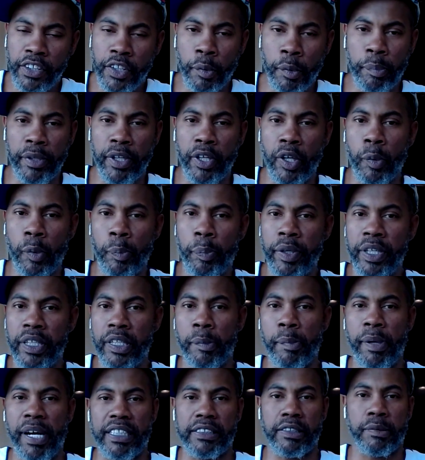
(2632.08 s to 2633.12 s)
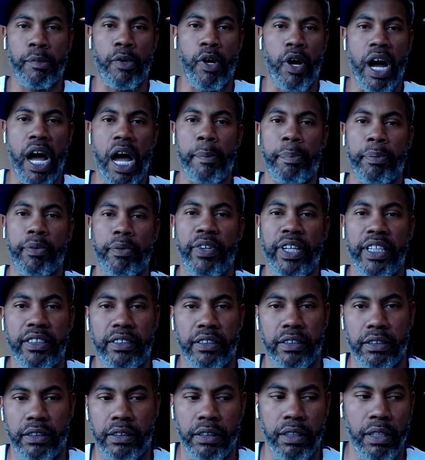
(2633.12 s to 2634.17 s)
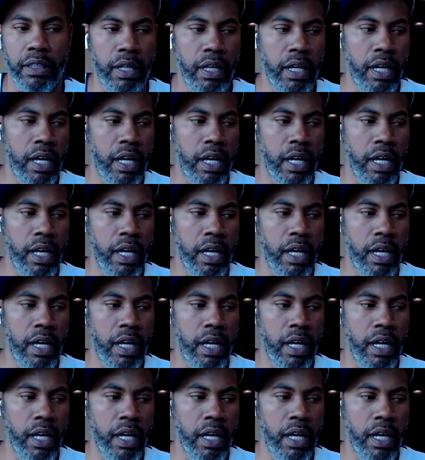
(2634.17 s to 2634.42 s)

the BOP, the basketball operations.